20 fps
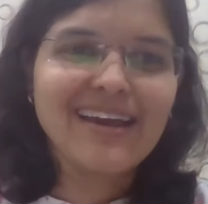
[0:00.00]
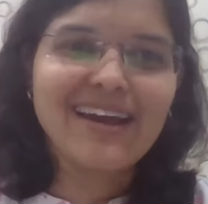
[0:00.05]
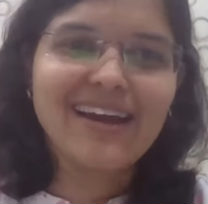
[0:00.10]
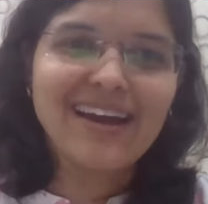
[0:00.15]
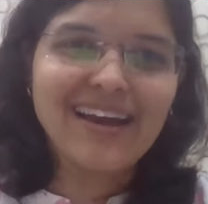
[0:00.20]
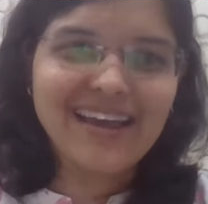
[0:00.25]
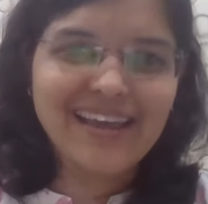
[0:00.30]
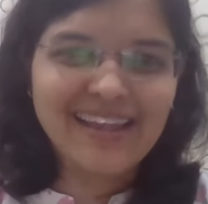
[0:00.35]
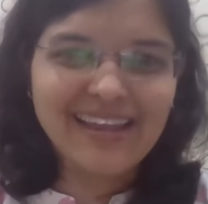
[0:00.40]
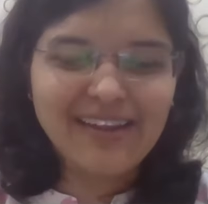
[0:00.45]

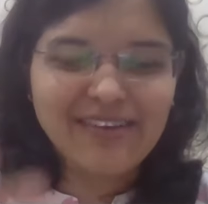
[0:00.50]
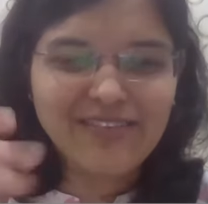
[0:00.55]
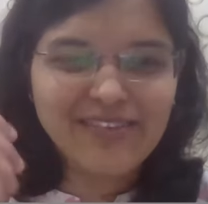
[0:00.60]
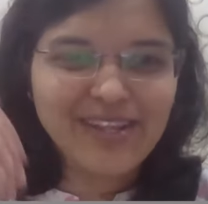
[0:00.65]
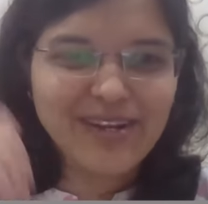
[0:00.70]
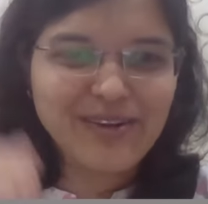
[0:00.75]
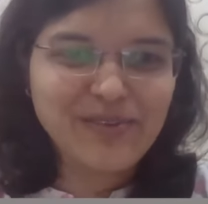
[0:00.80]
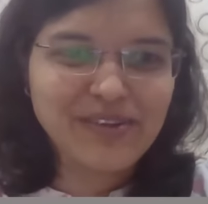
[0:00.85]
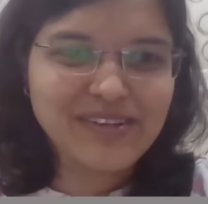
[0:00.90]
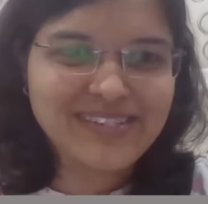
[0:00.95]
I love
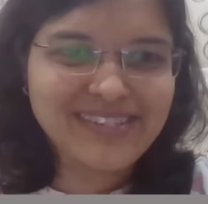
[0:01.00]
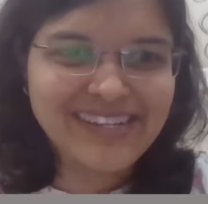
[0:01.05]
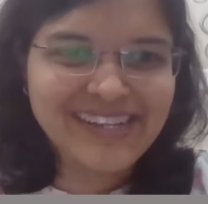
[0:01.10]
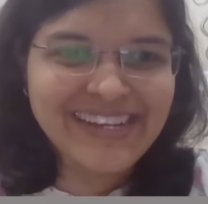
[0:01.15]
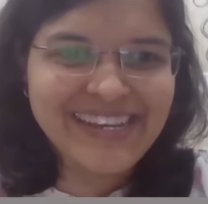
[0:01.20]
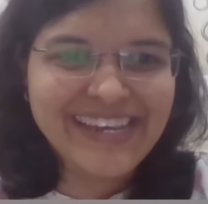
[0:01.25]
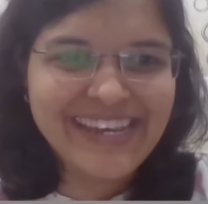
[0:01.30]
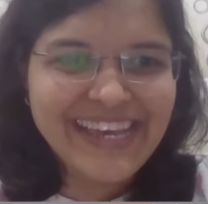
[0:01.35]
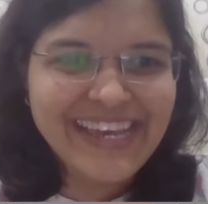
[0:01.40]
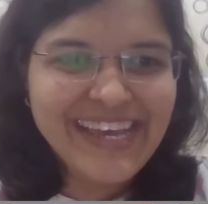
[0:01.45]
that
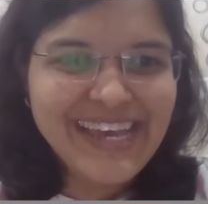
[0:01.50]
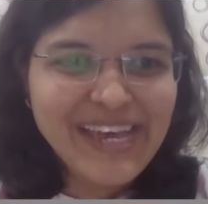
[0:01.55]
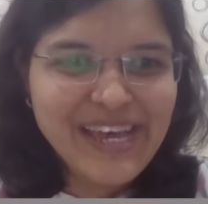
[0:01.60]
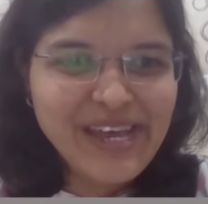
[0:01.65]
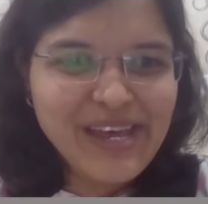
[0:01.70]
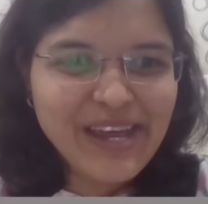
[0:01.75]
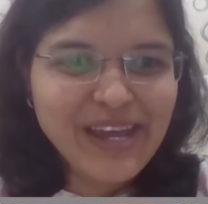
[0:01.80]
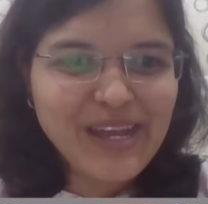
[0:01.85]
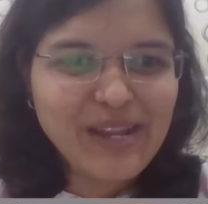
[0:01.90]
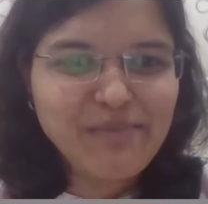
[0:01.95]
question.
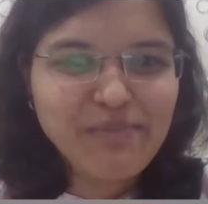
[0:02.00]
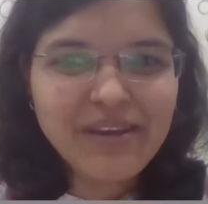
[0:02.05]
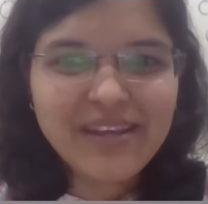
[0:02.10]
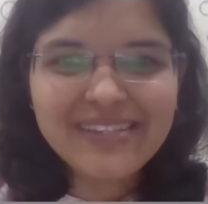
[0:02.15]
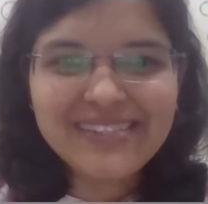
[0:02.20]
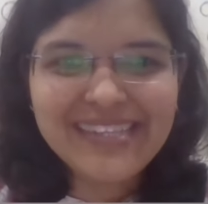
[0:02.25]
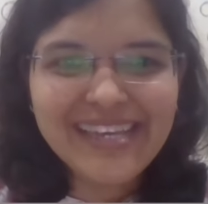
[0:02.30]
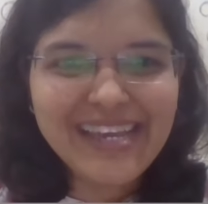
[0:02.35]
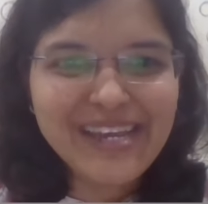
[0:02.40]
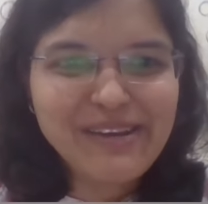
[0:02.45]
Kalpak
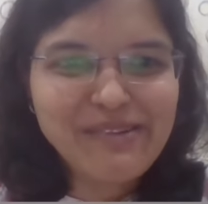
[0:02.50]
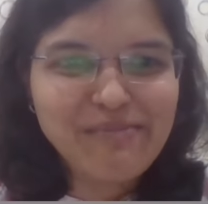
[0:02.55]
is saying,